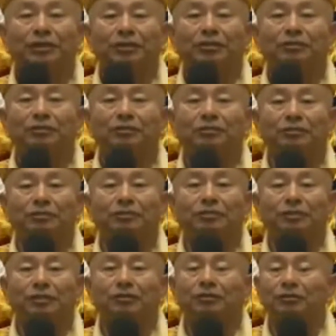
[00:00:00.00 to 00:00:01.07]

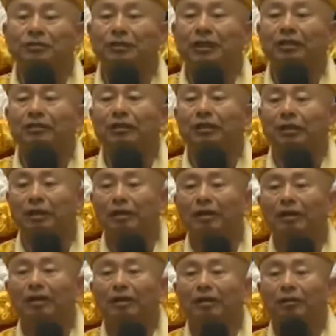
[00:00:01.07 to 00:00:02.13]
And at
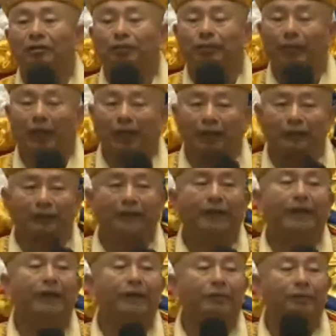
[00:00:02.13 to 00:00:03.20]
that time, I was a
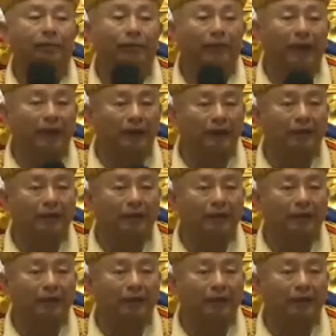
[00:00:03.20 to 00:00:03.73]
Christian.